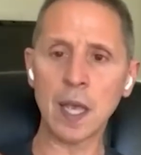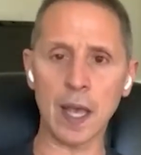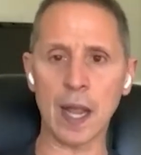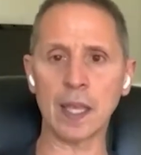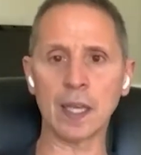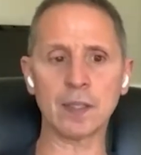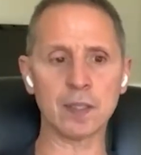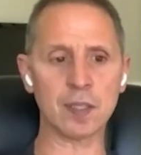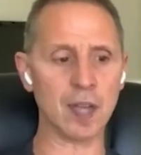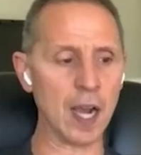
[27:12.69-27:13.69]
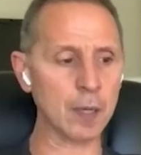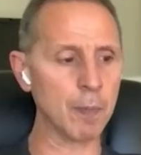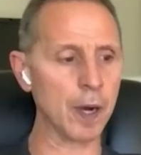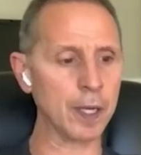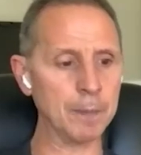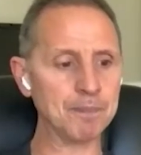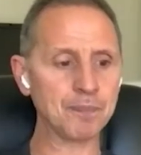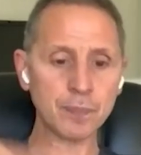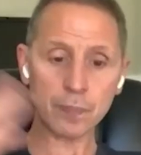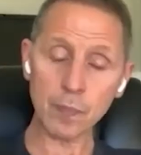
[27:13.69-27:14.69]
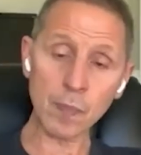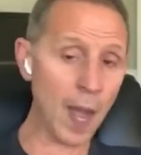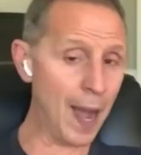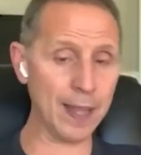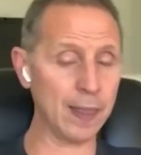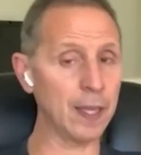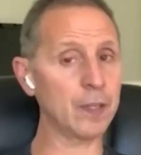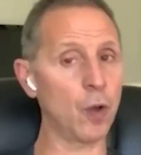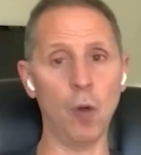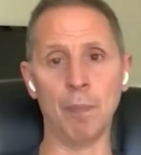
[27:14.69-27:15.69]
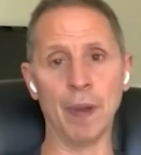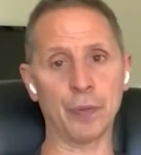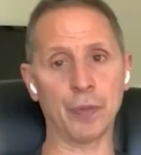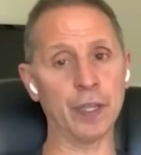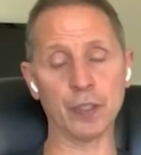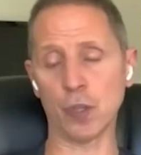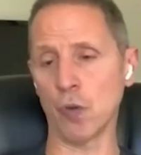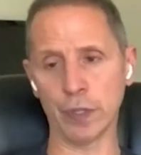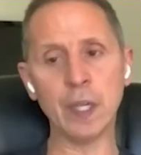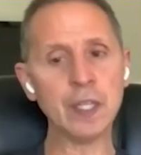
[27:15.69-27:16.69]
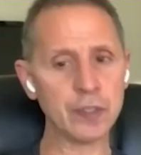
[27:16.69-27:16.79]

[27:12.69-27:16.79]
And I think the stock market, I think the whole bear thing is over